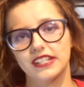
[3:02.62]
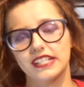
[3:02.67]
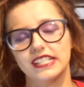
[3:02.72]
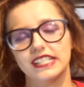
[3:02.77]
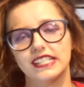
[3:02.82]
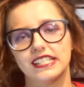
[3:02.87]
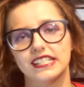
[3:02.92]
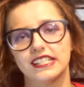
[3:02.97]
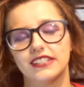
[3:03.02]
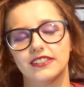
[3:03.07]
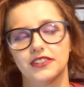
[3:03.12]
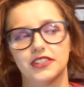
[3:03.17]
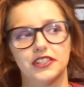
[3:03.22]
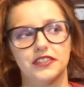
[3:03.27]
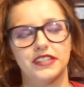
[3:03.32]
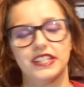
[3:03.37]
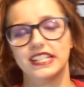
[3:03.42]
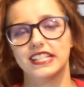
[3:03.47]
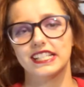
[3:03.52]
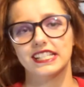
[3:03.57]
reason or
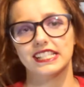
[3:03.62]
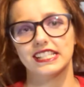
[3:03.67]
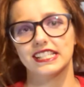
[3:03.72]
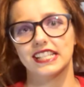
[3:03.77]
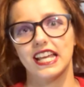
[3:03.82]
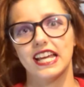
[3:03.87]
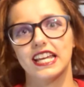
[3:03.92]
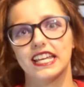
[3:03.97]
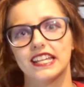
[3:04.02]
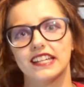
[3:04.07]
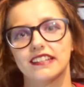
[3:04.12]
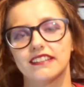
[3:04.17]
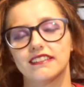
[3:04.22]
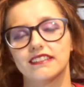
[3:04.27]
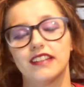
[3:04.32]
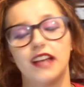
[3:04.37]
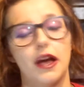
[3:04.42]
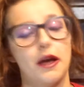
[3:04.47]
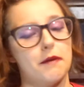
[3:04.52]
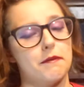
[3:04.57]
if he doesn't like it,
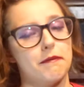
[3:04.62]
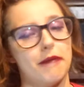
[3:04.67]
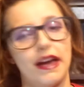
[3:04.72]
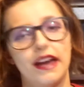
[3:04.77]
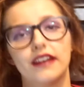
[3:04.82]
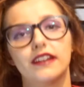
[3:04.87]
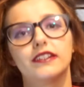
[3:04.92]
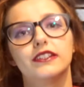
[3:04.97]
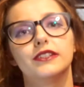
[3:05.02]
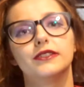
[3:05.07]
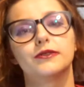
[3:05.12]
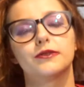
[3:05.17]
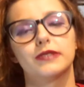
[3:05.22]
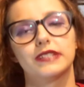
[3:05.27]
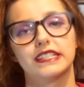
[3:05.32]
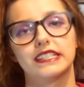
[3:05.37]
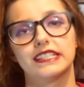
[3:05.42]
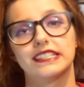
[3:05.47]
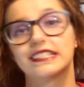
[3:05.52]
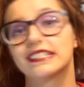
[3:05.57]
a battle of
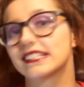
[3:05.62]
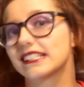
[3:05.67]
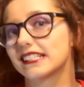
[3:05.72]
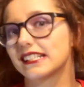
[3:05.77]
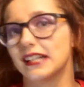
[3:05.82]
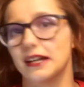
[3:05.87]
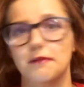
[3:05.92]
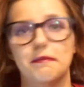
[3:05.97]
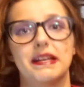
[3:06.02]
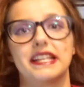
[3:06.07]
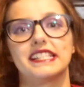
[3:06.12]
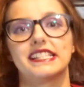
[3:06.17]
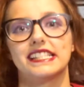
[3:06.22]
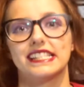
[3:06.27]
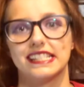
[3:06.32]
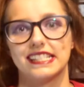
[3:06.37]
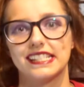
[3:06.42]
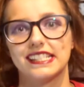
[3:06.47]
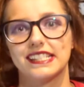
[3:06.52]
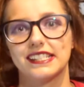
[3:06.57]
wills
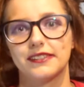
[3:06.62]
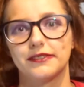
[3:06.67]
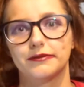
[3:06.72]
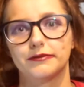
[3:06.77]
commences.